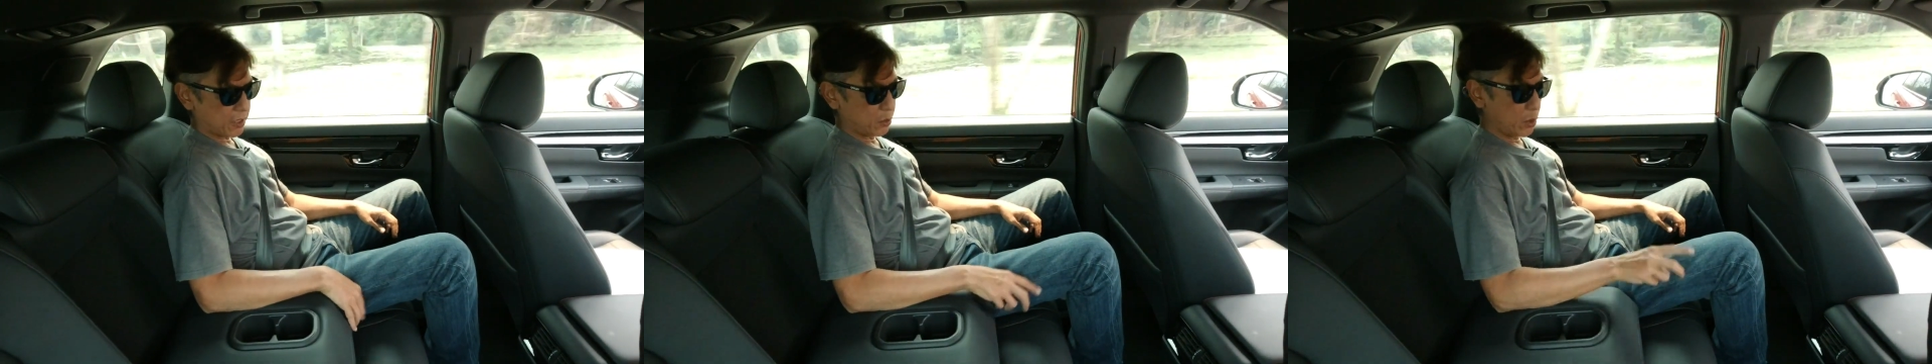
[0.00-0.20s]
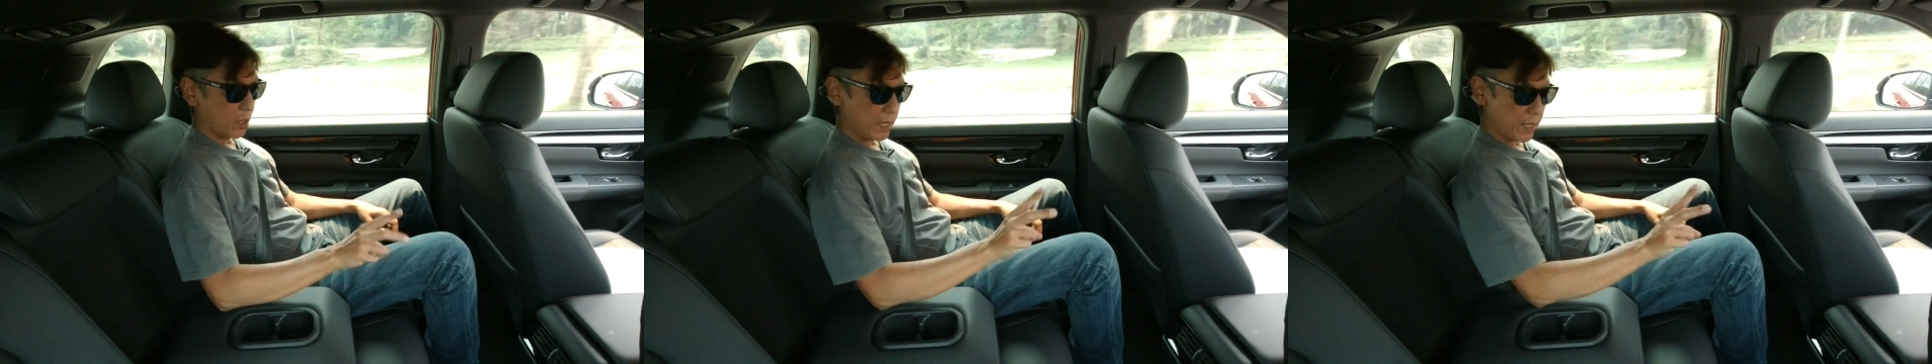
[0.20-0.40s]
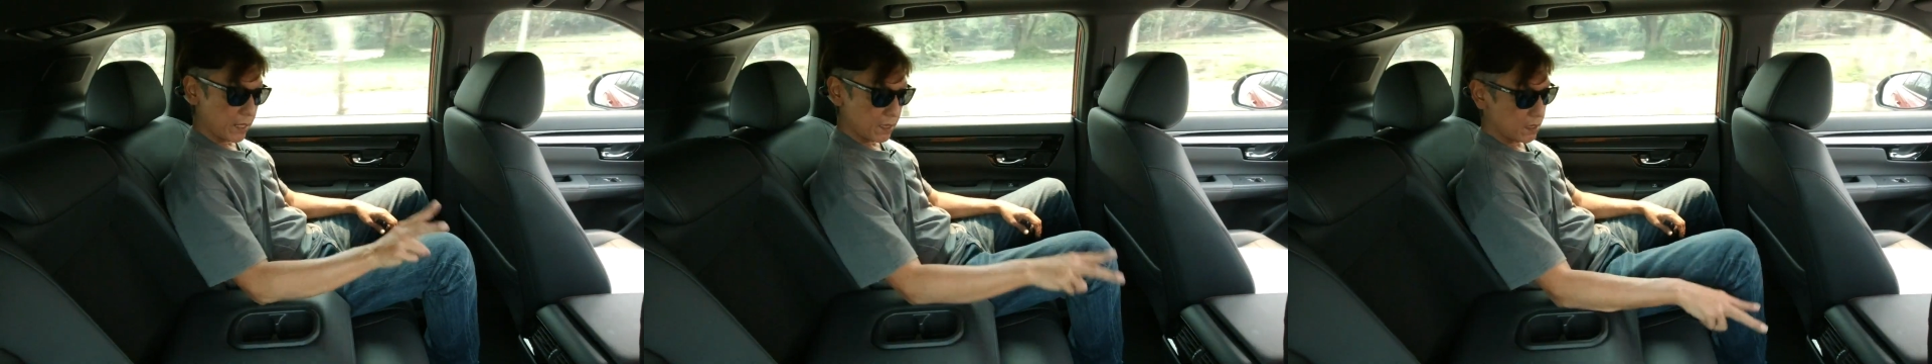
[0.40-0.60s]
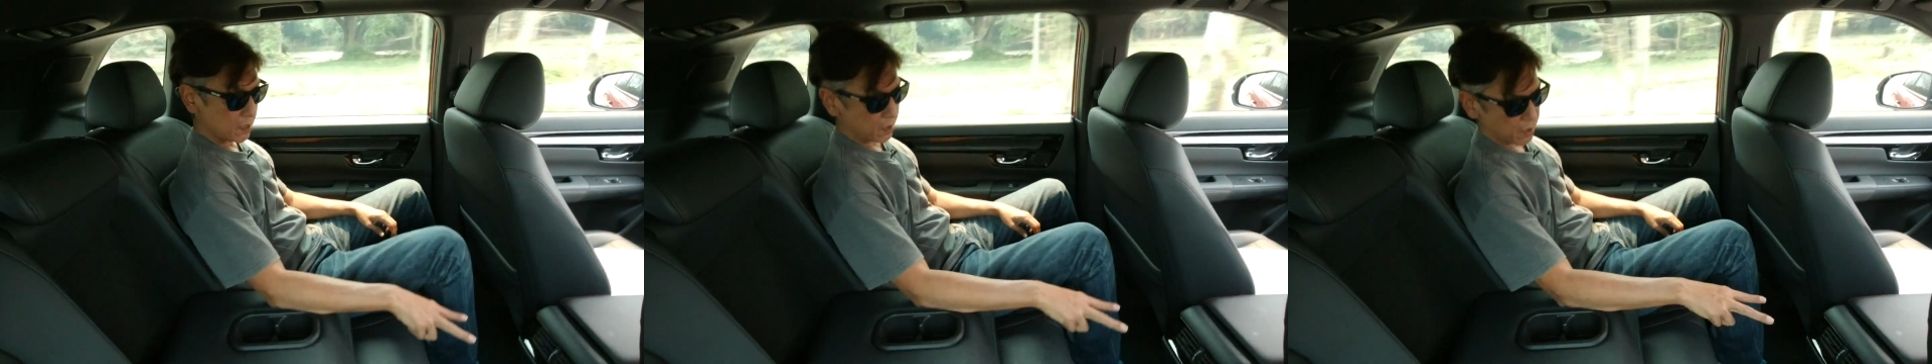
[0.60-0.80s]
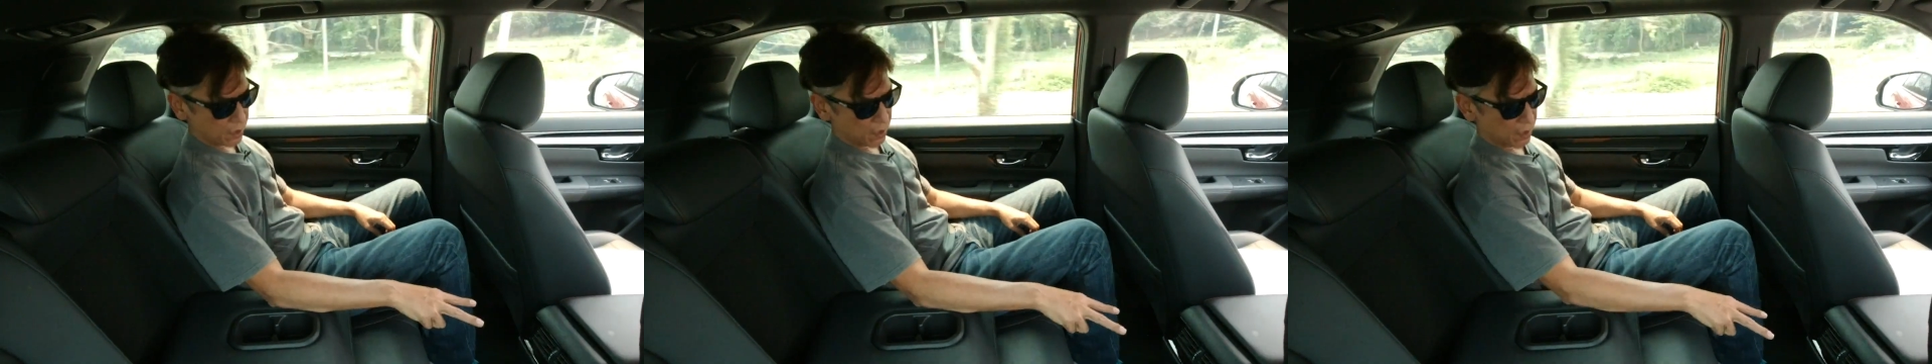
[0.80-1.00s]
as well as
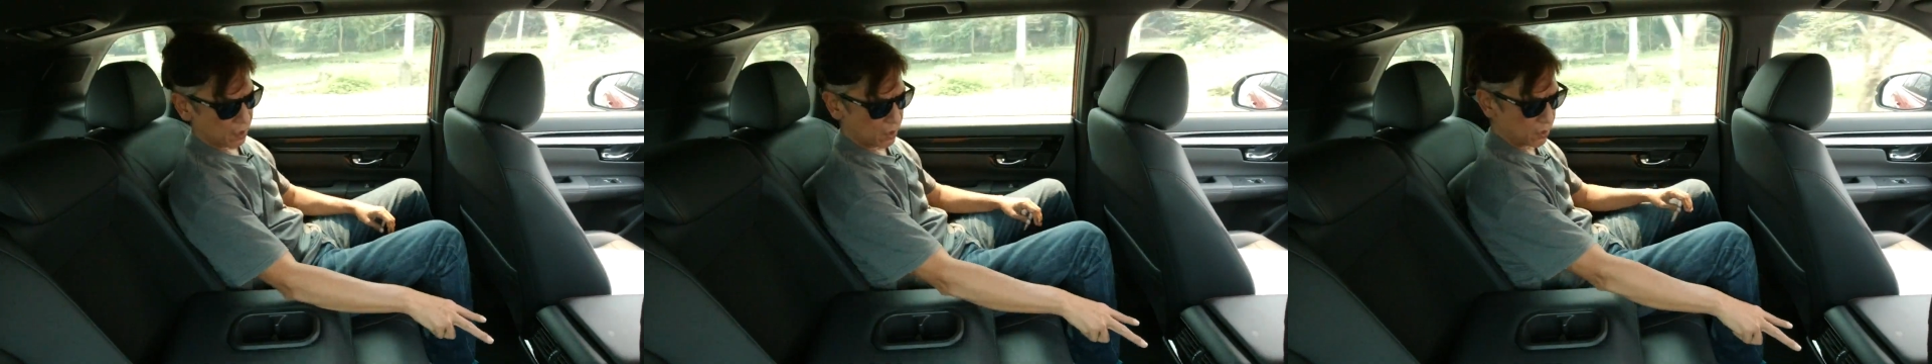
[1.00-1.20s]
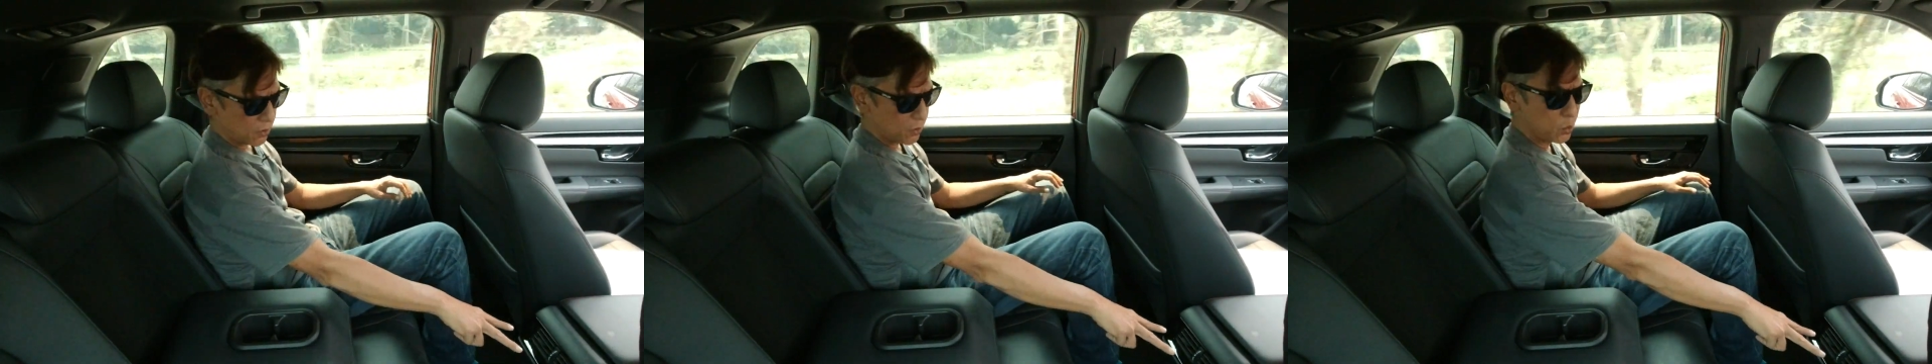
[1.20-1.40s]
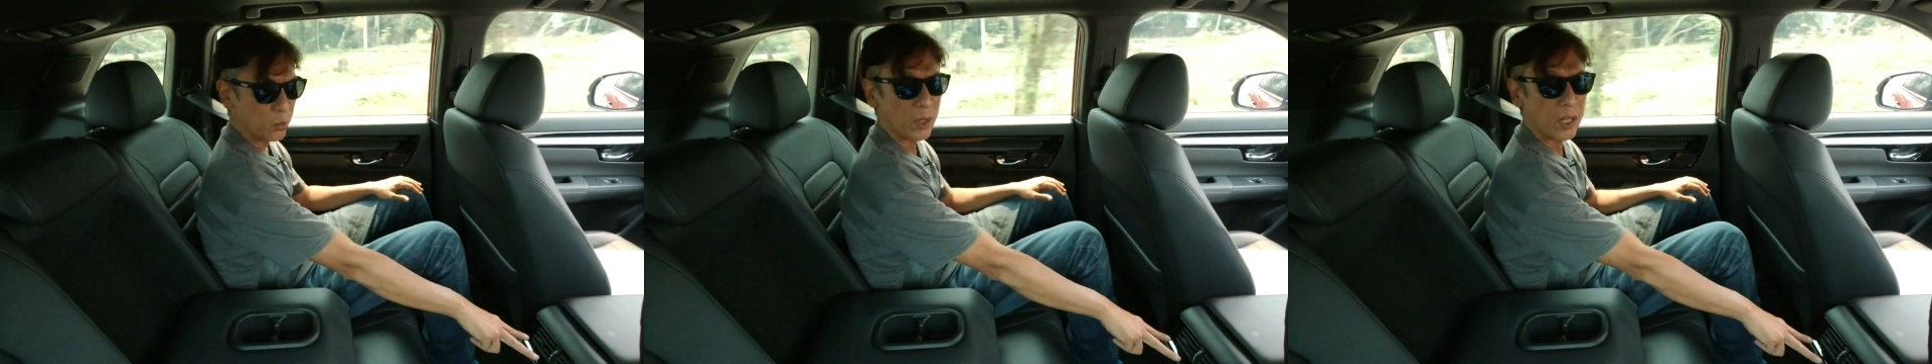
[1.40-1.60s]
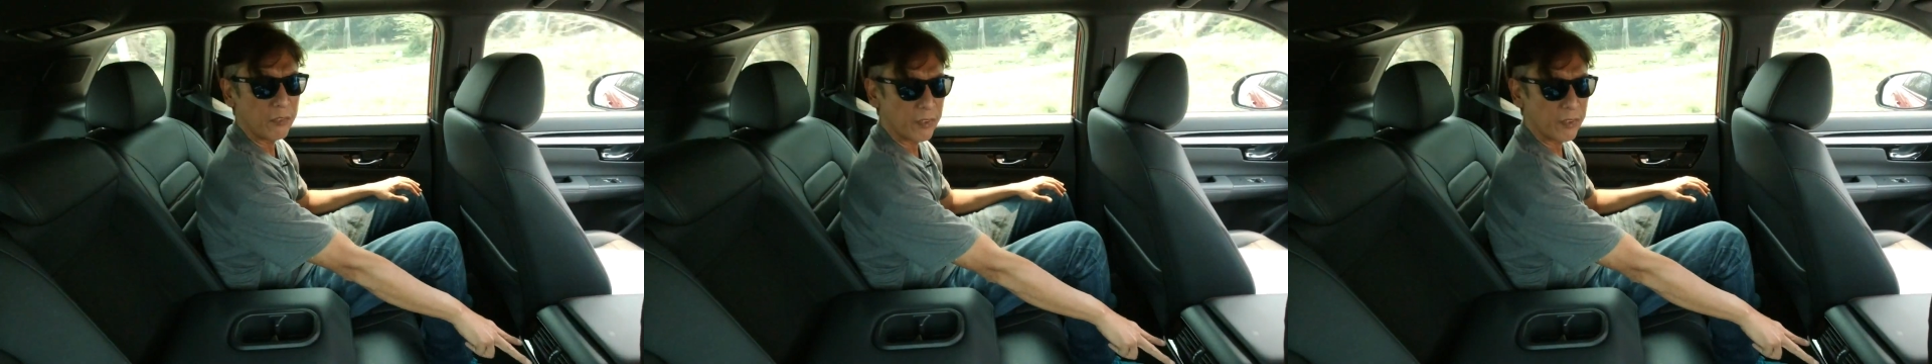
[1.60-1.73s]
2